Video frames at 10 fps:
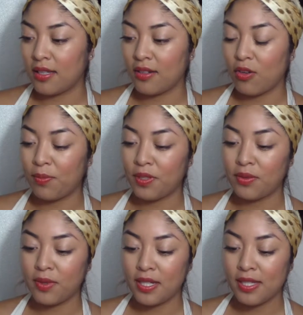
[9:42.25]
opened
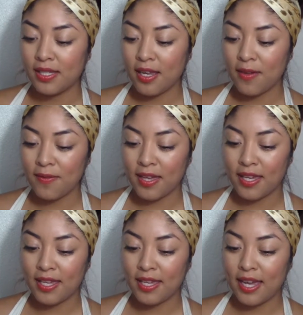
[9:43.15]
one and stuff,
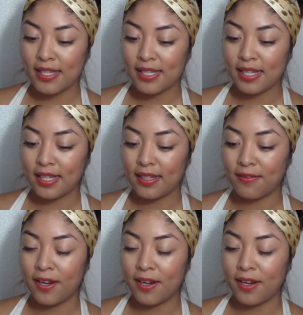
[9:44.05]
that it has like a